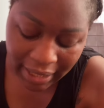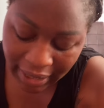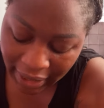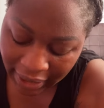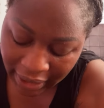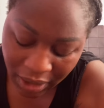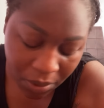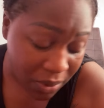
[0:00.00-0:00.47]

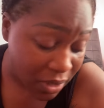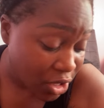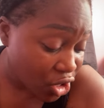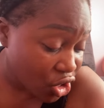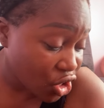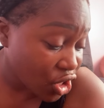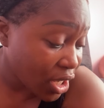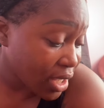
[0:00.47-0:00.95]
Like, it
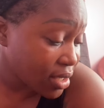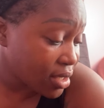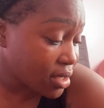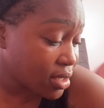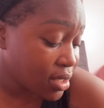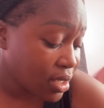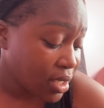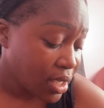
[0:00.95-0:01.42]
was
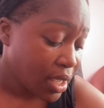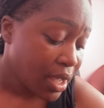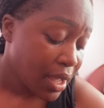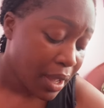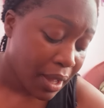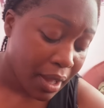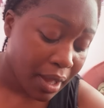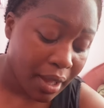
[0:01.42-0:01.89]
just
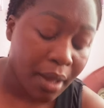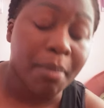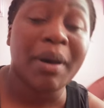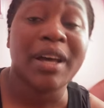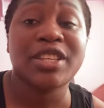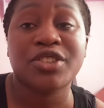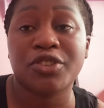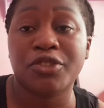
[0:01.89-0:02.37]
a
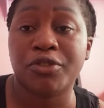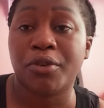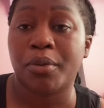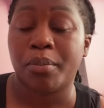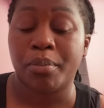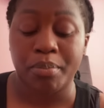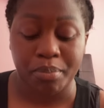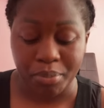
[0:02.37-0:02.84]
bunch of
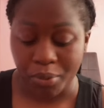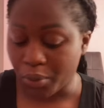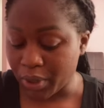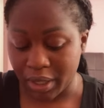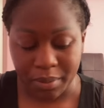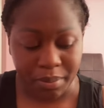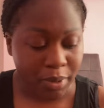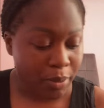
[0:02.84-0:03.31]

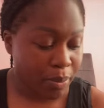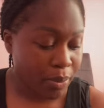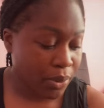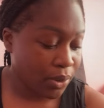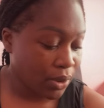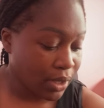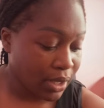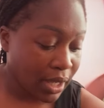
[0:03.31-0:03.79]
broken
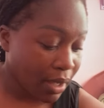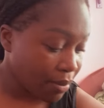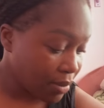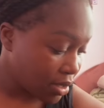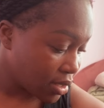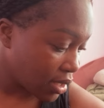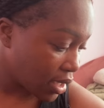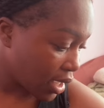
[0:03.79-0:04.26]
people
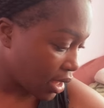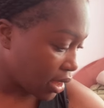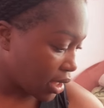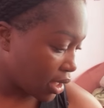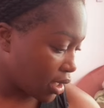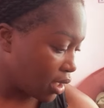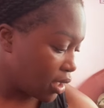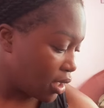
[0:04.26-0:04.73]
coming
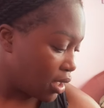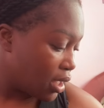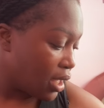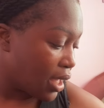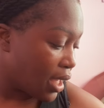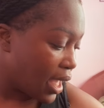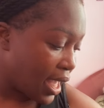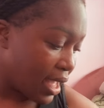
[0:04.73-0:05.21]
together
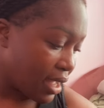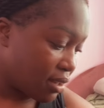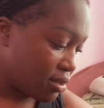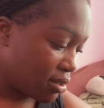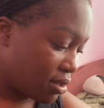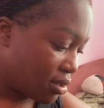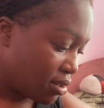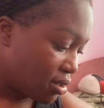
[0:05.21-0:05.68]

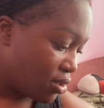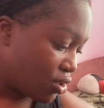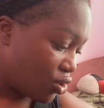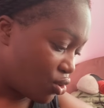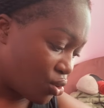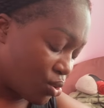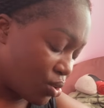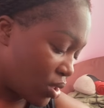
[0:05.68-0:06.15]
and
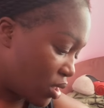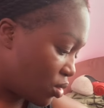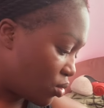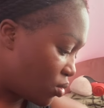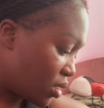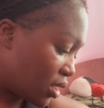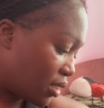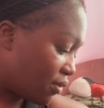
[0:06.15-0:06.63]
choosing
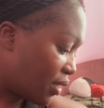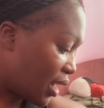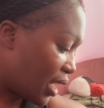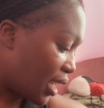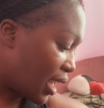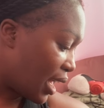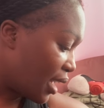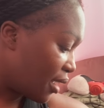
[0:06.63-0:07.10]
to live their
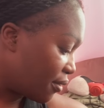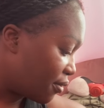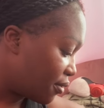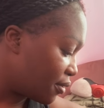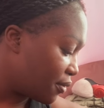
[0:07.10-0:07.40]
life